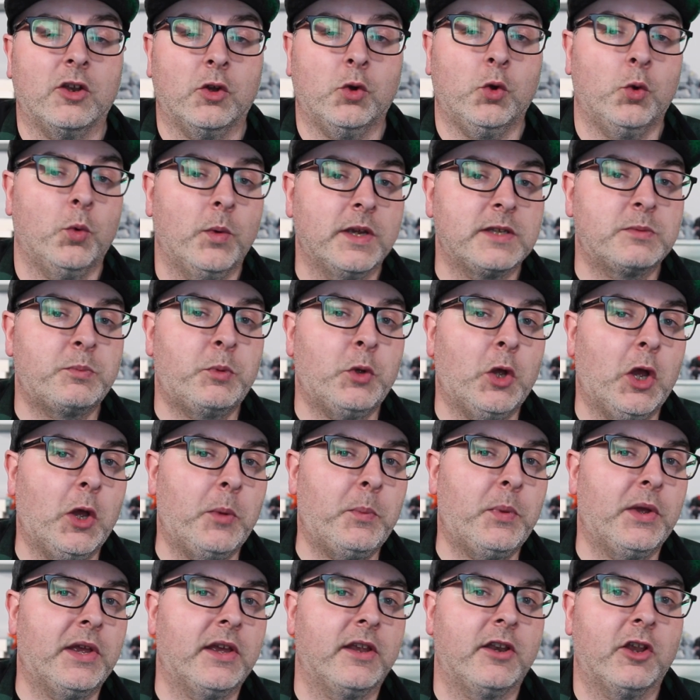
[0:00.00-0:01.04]
I'll always put
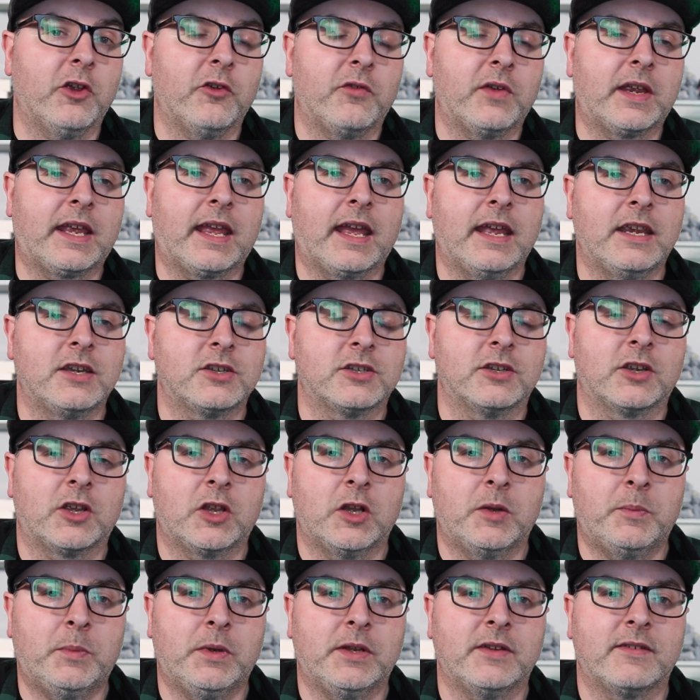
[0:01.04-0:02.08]
up a notification a
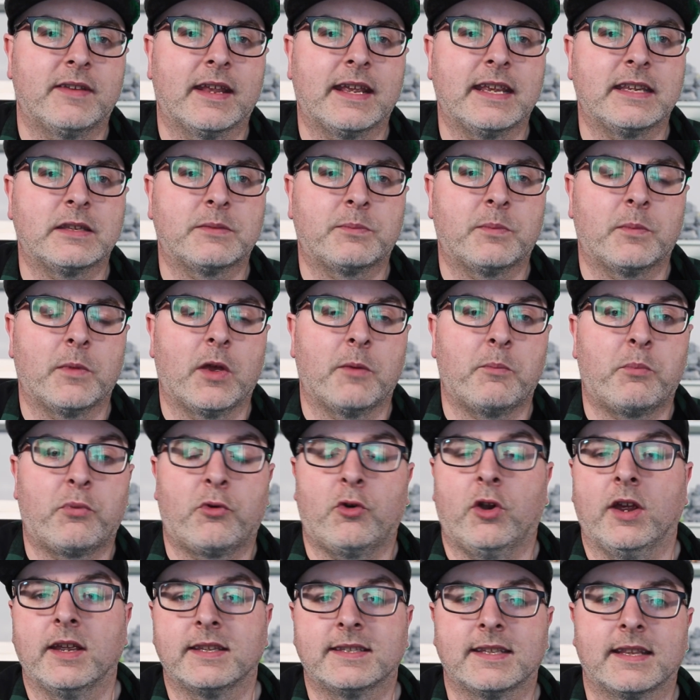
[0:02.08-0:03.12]
couple of days
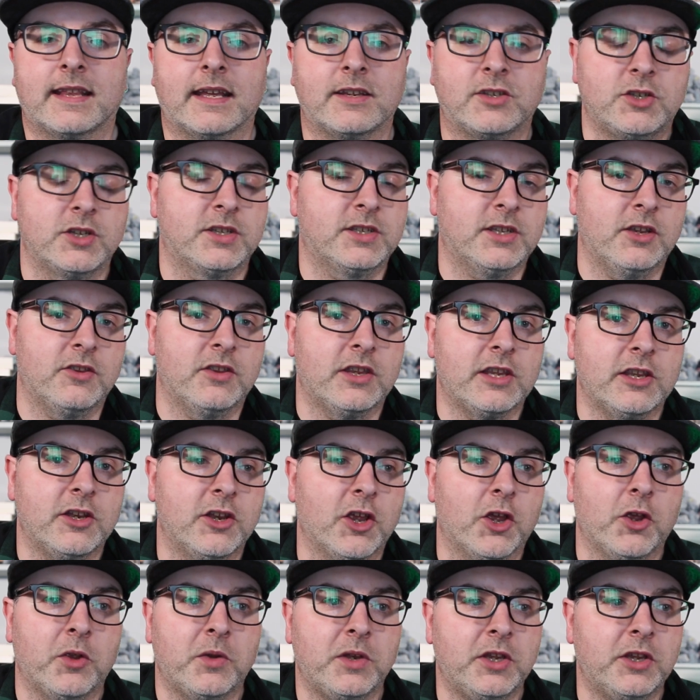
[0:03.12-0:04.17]
prior to that, just so that you
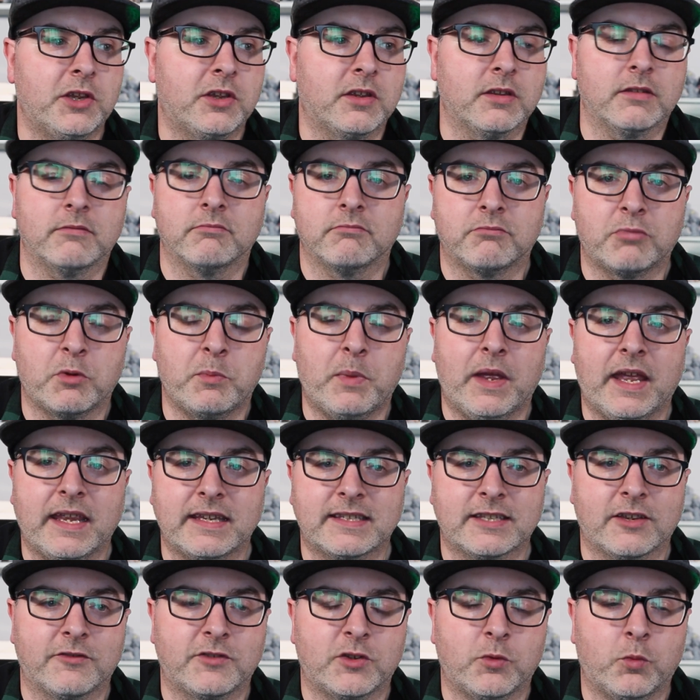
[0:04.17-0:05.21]
know and you can prepare
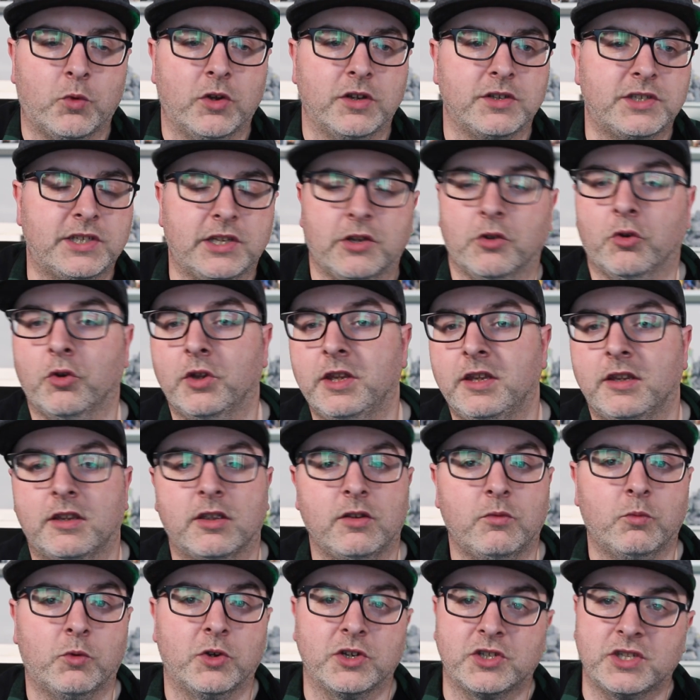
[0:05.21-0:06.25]
yourself to watch it, or you
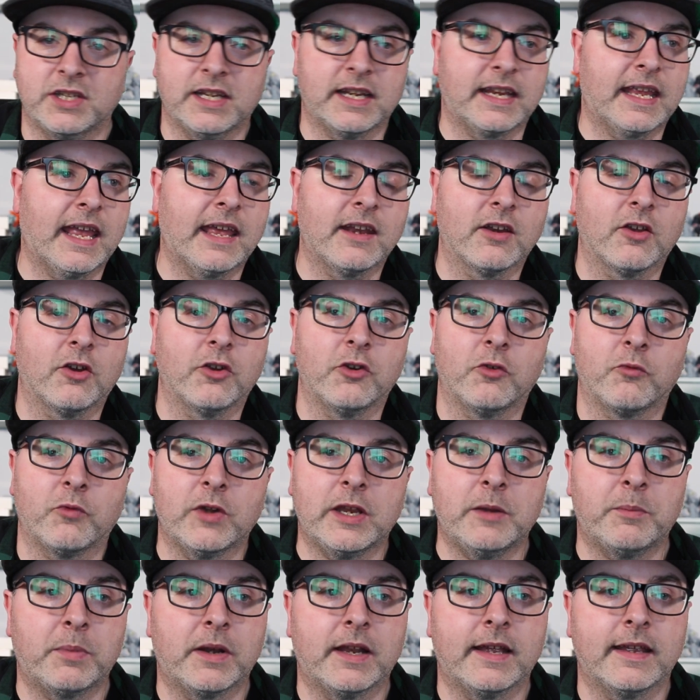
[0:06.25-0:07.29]
can watch it again on a
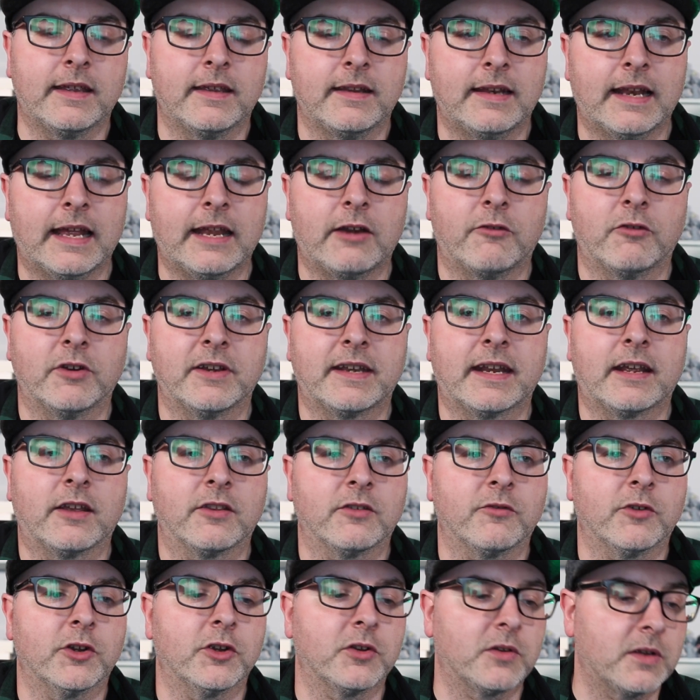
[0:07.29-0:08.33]
replay later on down
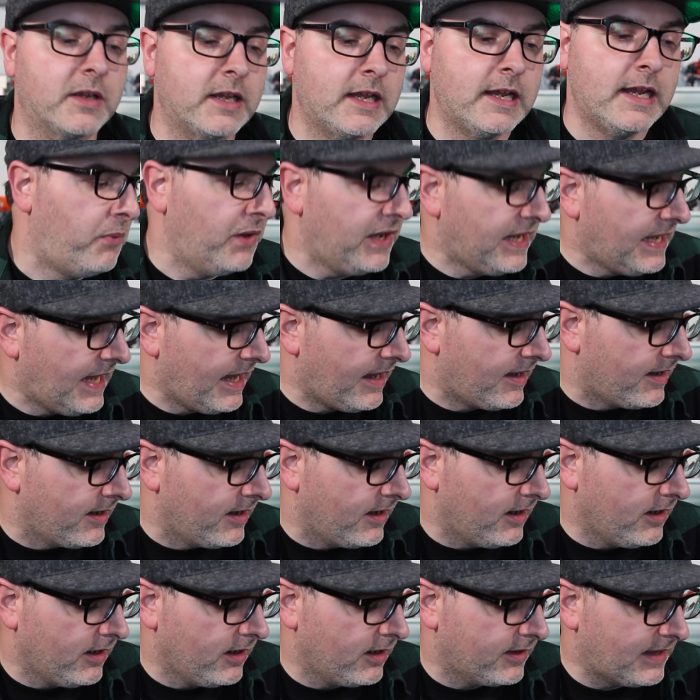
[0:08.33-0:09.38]
the road. But
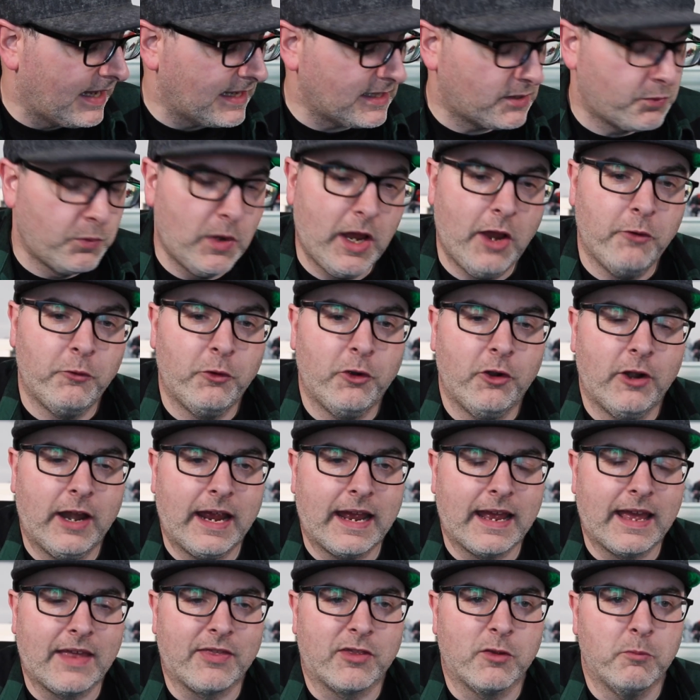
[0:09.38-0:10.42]
yeah, that's where we're
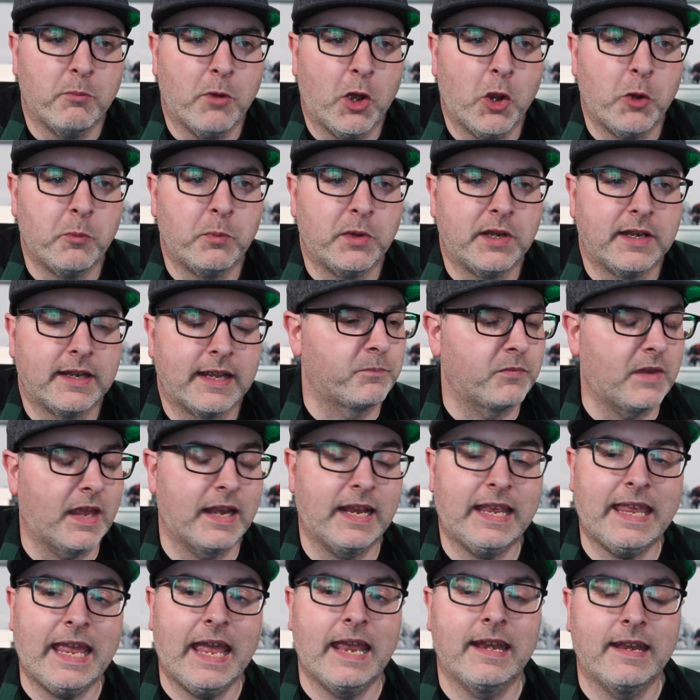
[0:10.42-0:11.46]
at the moment. And
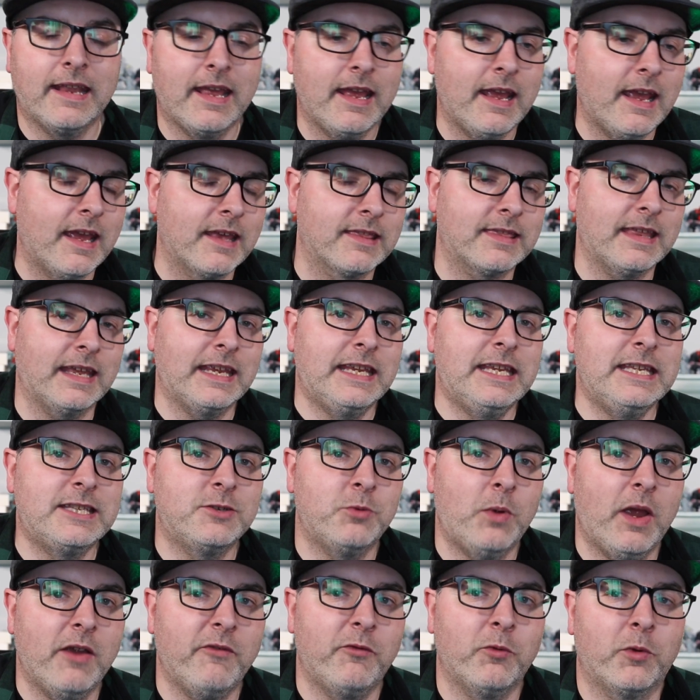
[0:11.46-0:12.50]
again, thank you
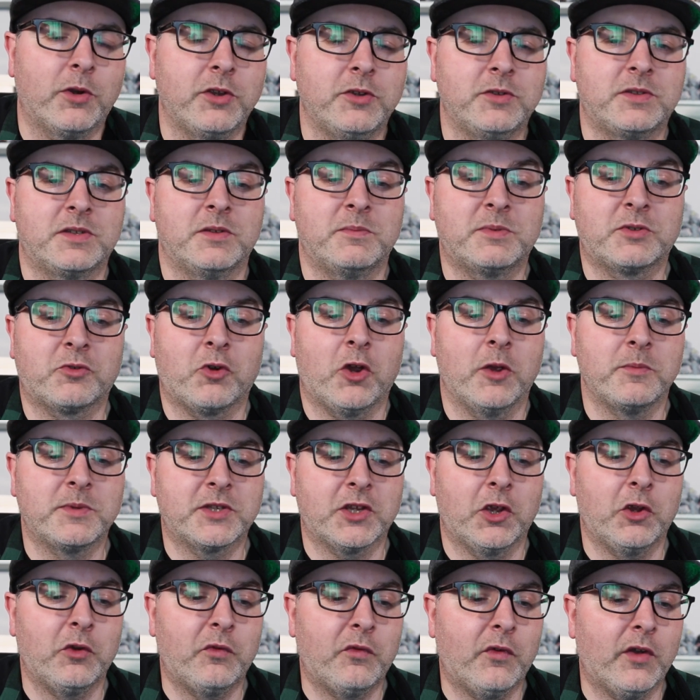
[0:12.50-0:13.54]
to everyone who's subscribed
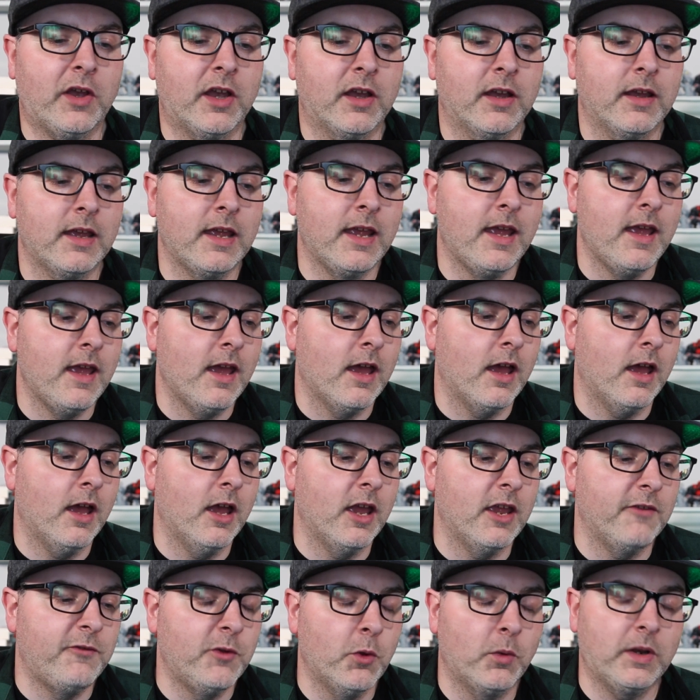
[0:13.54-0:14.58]
so far.
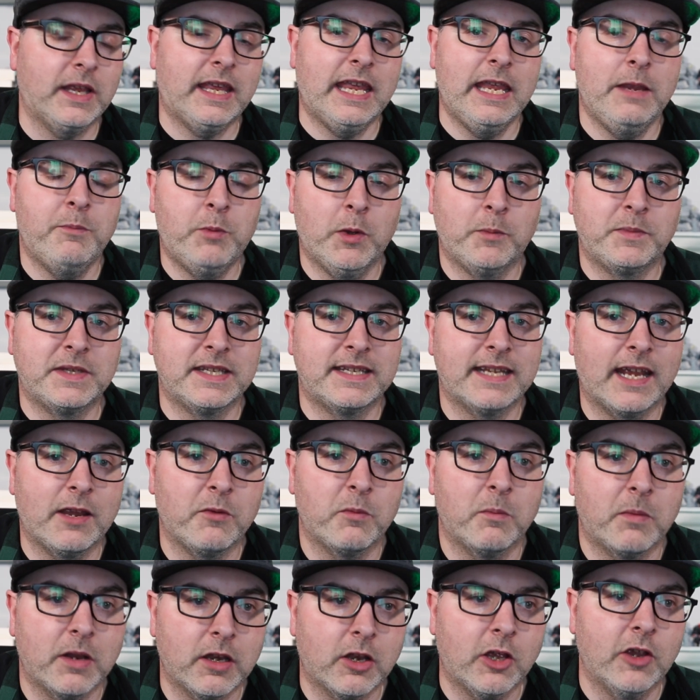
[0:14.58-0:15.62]
If you want to keep up to date
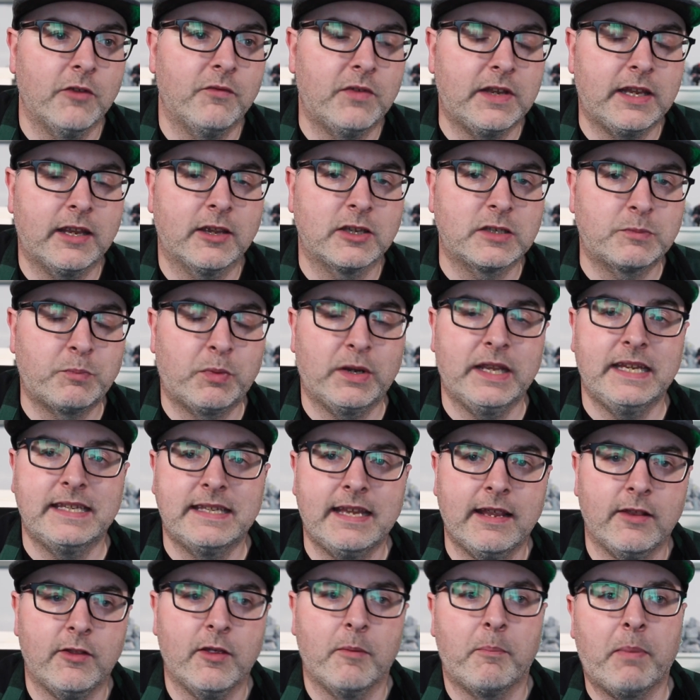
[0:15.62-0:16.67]
with my live videos, please
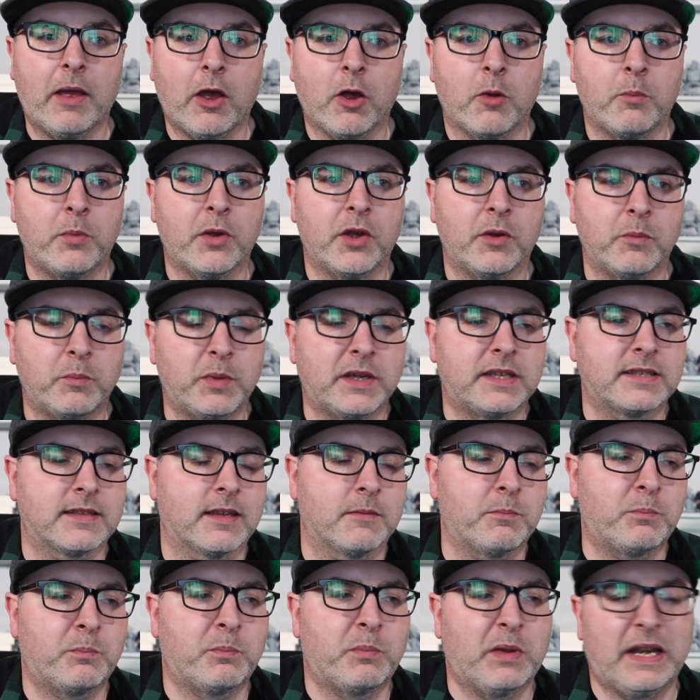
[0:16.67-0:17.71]
hit the bell button, because
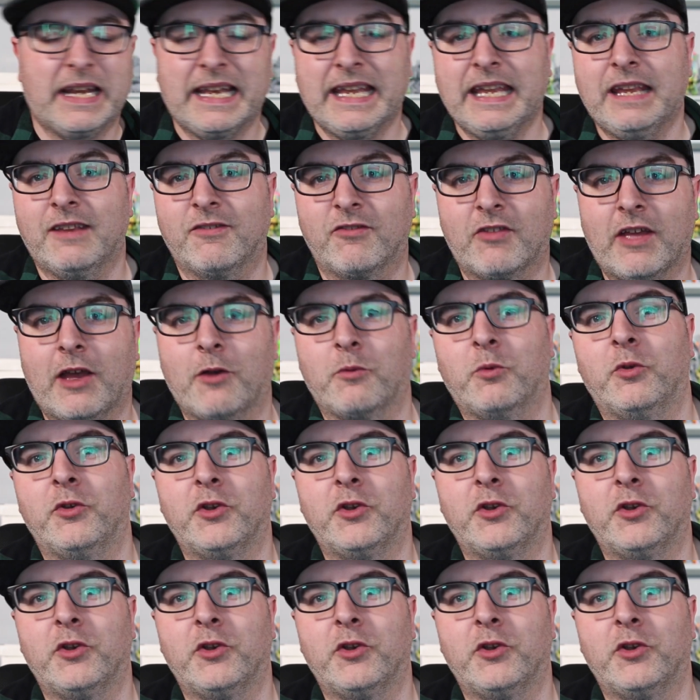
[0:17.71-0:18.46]
I believe that will